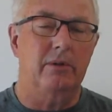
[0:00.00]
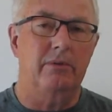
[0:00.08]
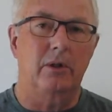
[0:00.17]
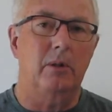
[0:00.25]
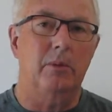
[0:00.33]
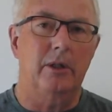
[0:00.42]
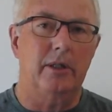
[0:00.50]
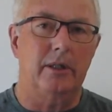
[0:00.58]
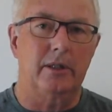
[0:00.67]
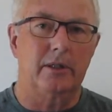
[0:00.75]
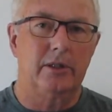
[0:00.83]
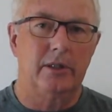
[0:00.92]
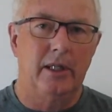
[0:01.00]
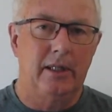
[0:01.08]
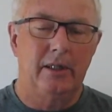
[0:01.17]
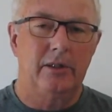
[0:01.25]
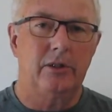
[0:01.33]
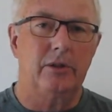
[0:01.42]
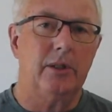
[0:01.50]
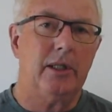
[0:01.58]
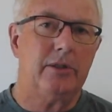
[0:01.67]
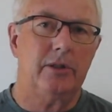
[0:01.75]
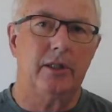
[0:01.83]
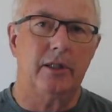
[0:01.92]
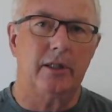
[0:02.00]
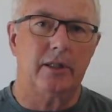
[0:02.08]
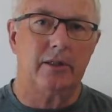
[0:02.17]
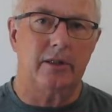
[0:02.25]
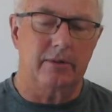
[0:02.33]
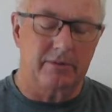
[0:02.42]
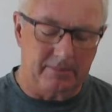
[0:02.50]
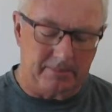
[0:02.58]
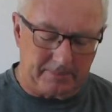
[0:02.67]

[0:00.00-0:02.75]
of harmonics. So that's the octave.